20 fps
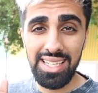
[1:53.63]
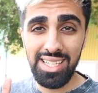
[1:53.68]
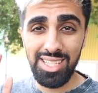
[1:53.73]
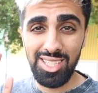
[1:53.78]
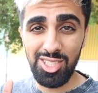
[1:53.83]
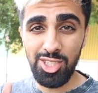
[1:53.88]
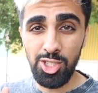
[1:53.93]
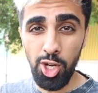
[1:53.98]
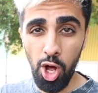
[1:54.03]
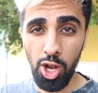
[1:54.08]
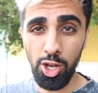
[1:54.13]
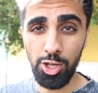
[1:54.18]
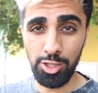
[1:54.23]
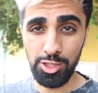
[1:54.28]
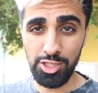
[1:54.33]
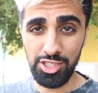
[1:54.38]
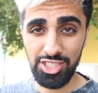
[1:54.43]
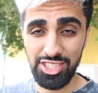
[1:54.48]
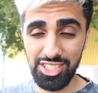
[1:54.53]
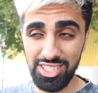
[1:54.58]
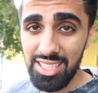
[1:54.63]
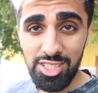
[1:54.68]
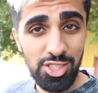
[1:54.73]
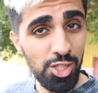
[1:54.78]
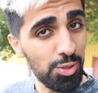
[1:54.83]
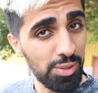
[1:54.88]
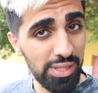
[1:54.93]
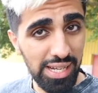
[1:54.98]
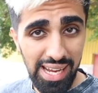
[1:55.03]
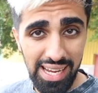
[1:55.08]
It's
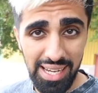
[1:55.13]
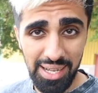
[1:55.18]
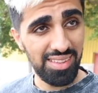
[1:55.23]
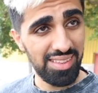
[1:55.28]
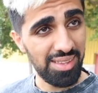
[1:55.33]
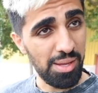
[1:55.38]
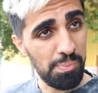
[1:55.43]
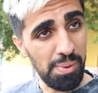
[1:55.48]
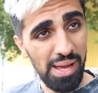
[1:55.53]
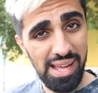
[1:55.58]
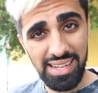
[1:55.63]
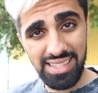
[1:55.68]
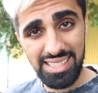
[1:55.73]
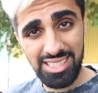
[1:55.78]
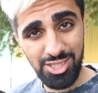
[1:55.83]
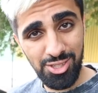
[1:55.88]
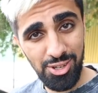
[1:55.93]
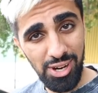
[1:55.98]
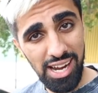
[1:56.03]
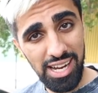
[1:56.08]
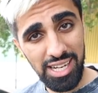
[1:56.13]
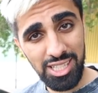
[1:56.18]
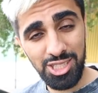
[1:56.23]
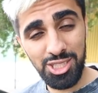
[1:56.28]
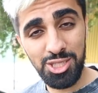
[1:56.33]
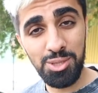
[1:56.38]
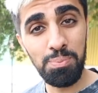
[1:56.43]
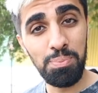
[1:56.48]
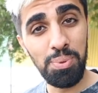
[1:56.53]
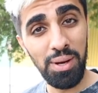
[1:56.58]
okay, the Bentley's
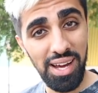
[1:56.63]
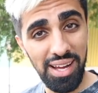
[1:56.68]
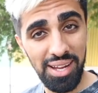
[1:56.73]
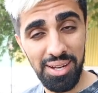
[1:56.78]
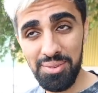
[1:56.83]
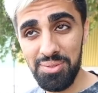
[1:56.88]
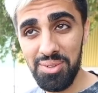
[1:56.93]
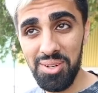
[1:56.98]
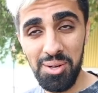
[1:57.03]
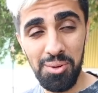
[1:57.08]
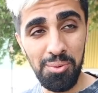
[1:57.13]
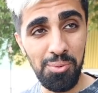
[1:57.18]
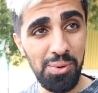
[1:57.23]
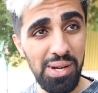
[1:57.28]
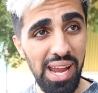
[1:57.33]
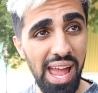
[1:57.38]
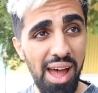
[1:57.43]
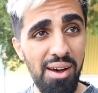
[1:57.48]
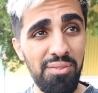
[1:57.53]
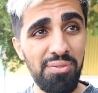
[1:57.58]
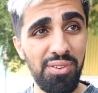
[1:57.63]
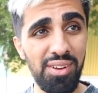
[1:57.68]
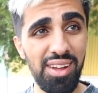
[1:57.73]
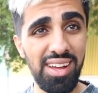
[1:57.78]
crashed, but we have